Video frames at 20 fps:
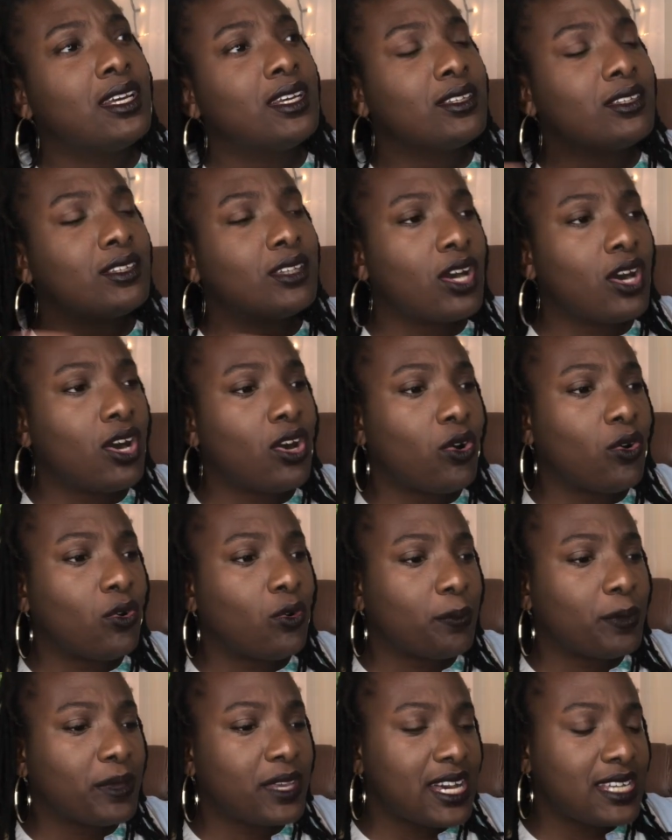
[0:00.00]

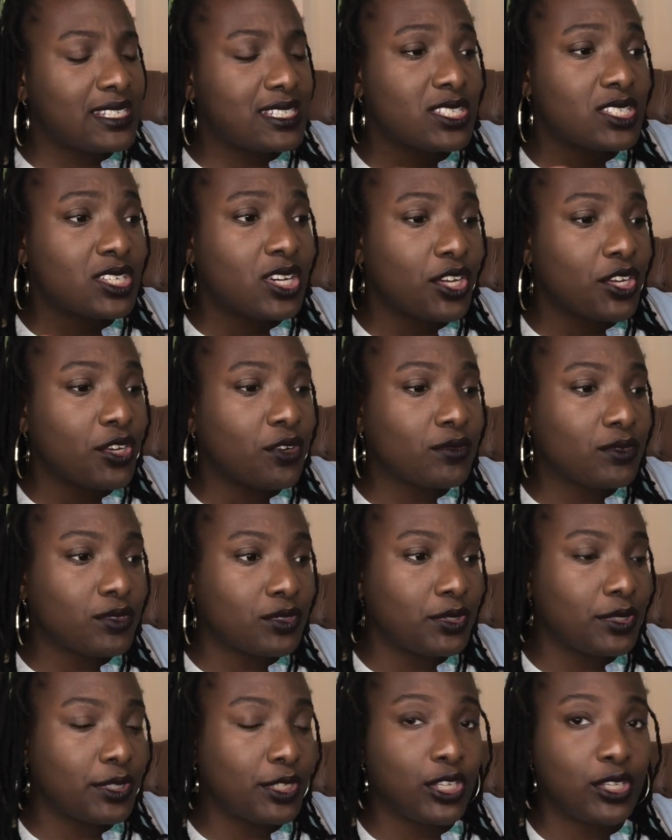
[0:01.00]
no, because it's going to
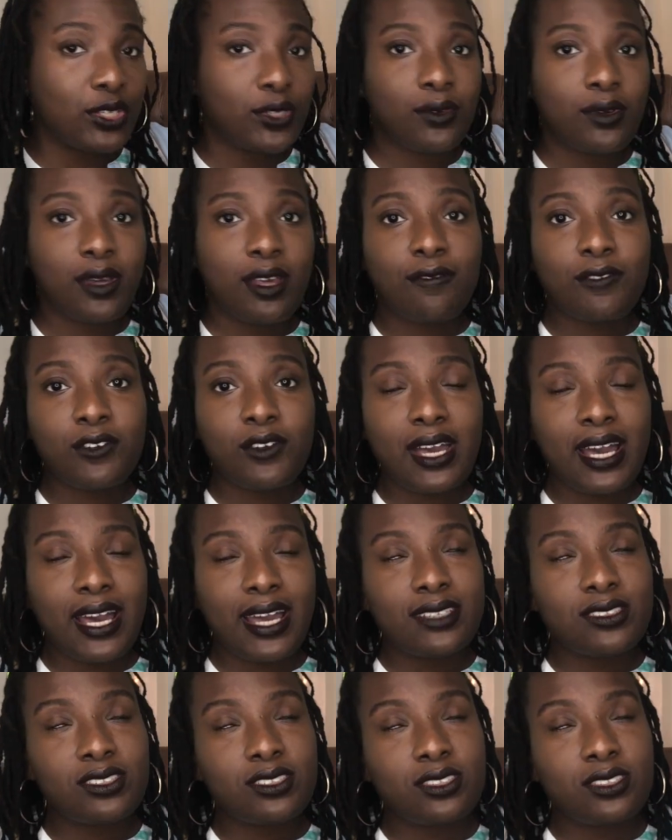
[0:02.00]
ruin you. If you guys